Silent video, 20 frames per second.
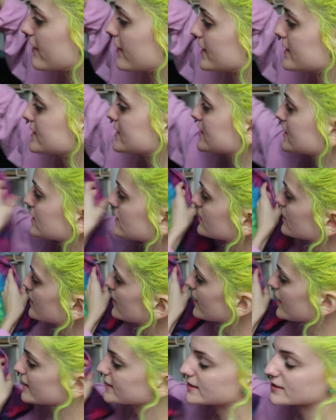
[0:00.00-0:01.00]
This,
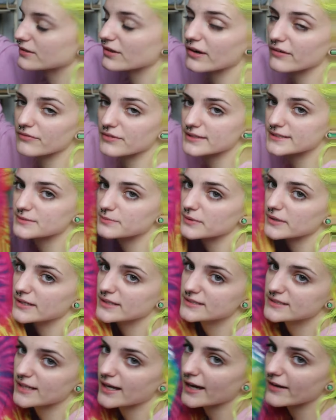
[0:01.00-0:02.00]
I still have this
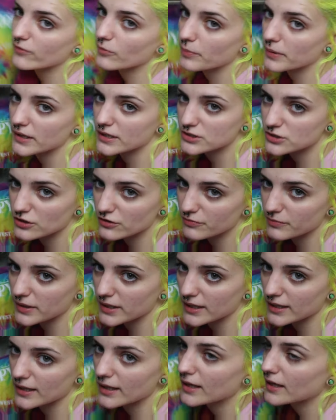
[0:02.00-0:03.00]
because I have a picture of
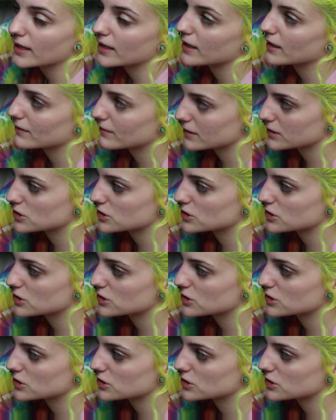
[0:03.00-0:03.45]
me in